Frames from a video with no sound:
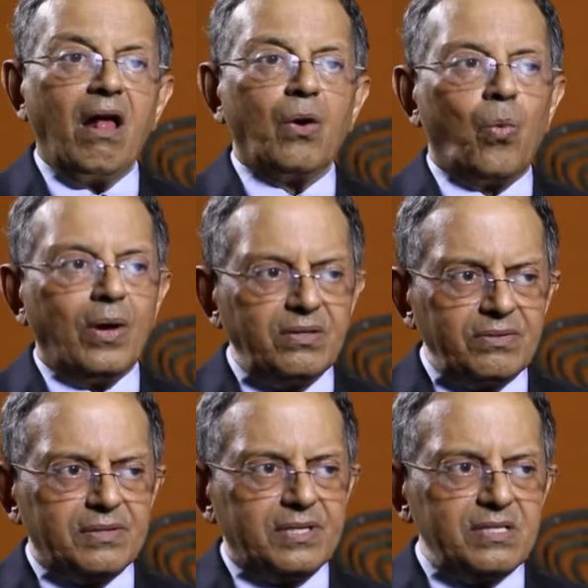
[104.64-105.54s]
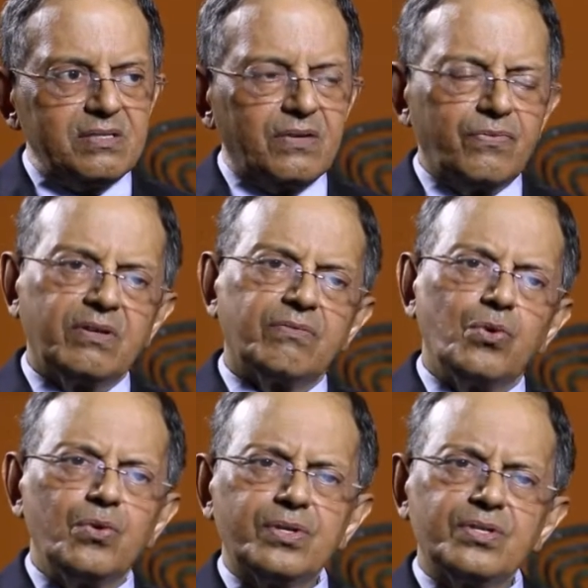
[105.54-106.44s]
One of the things that we have
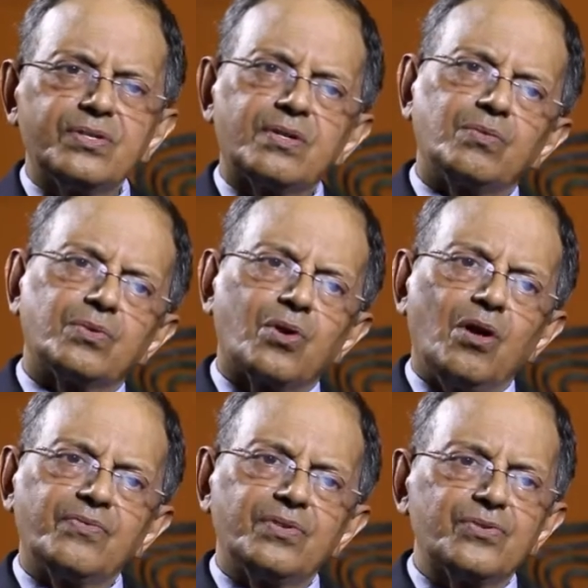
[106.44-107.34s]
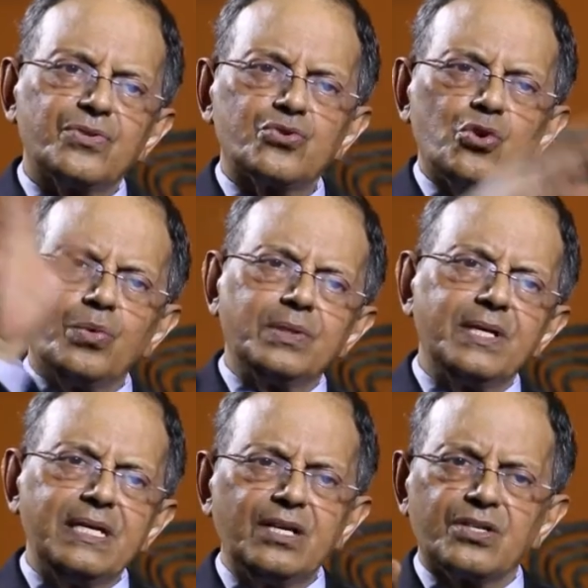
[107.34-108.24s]
noticed over conferences over the
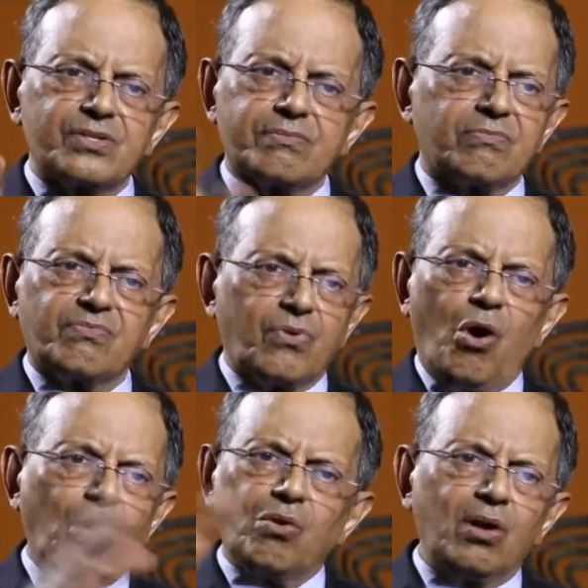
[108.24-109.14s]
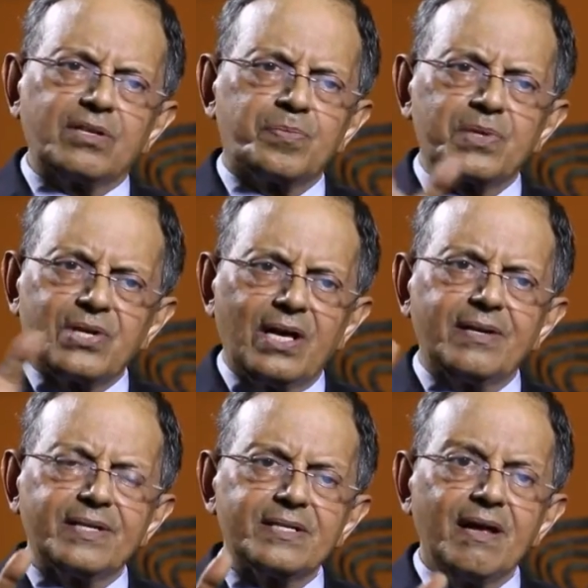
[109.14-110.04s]
years, for all
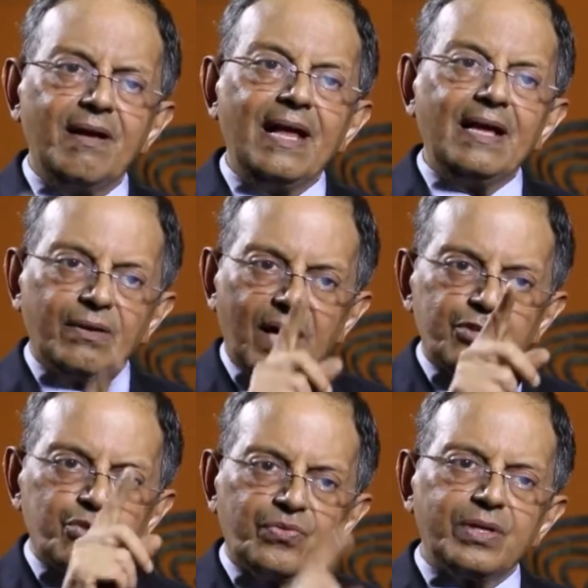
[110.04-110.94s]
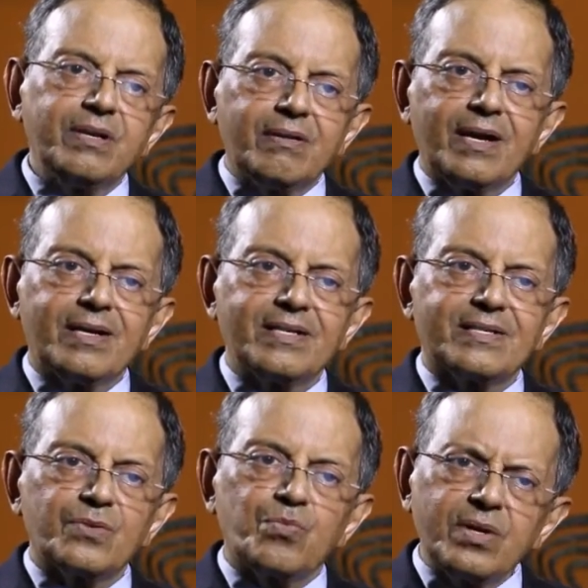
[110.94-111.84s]
specialities, as you very rightly
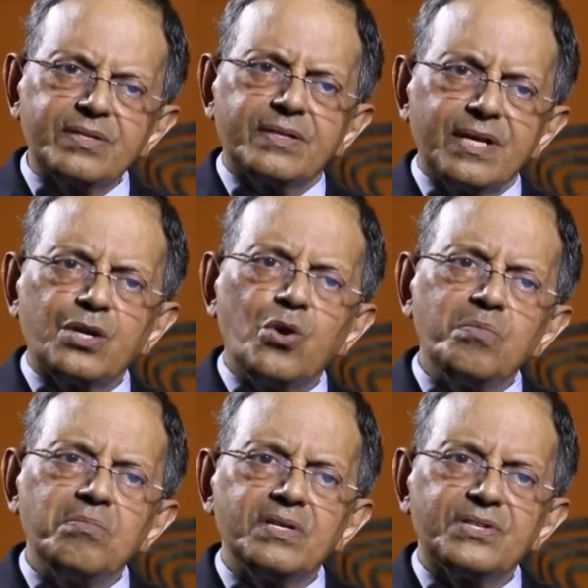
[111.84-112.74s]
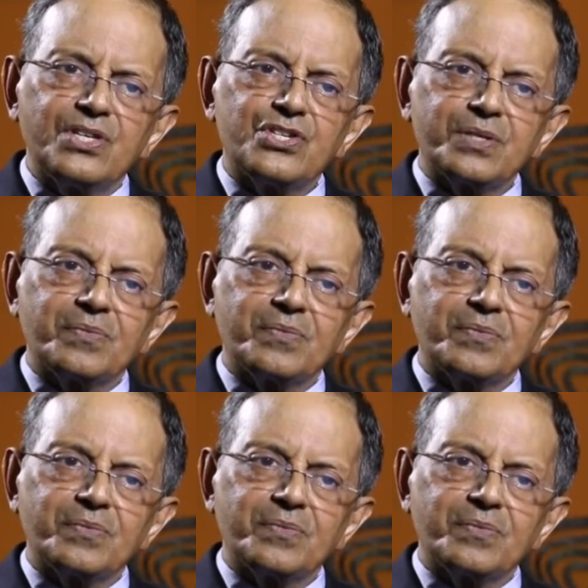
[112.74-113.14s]
said, what's the take-home message?